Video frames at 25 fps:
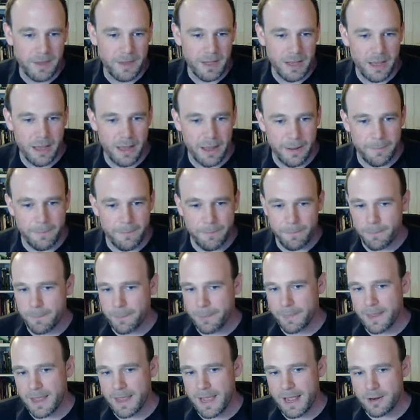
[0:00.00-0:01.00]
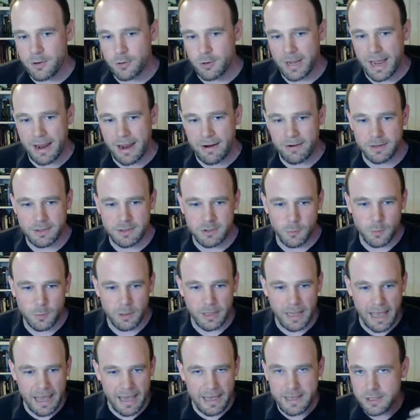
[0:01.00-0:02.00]
Um, and your character will
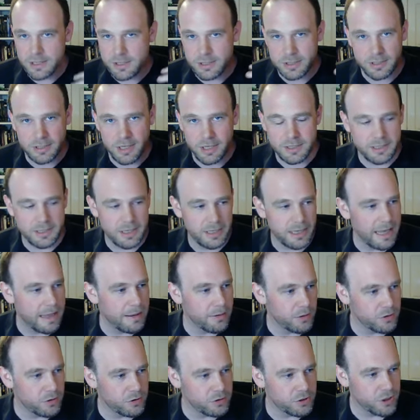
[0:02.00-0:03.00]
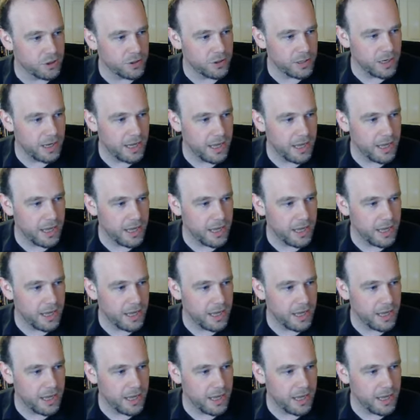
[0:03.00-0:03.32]
age as, as the game goes on.